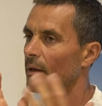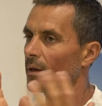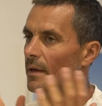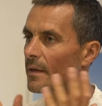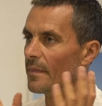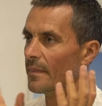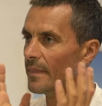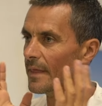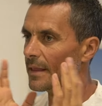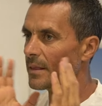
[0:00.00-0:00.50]

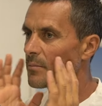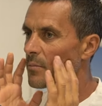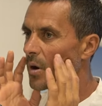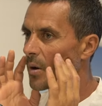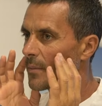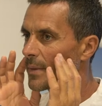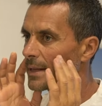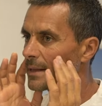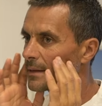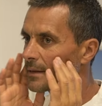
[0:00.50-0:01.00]
in that
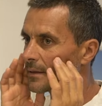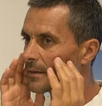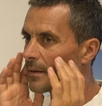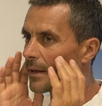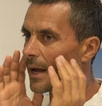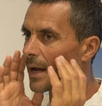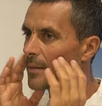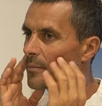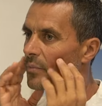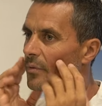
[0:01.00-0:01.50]
moment
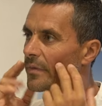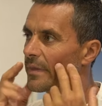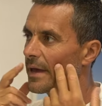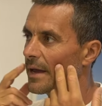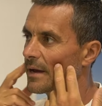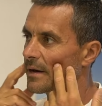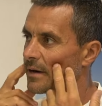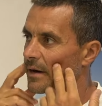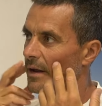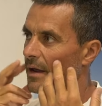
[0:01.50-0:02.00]
I put the
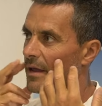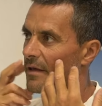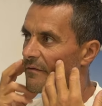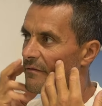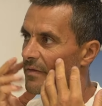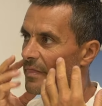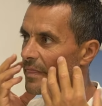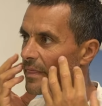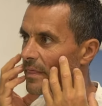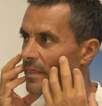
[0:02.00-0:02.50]
air I
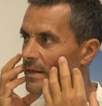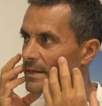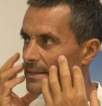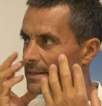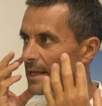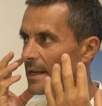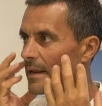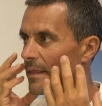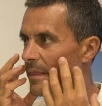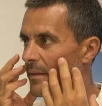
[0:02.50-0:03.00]
even
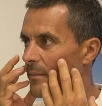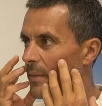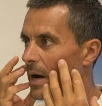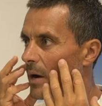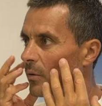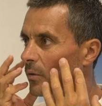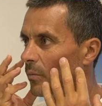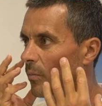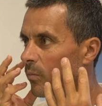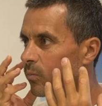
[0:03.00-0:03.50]
still in the
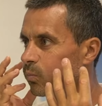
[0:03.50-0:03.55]
mouth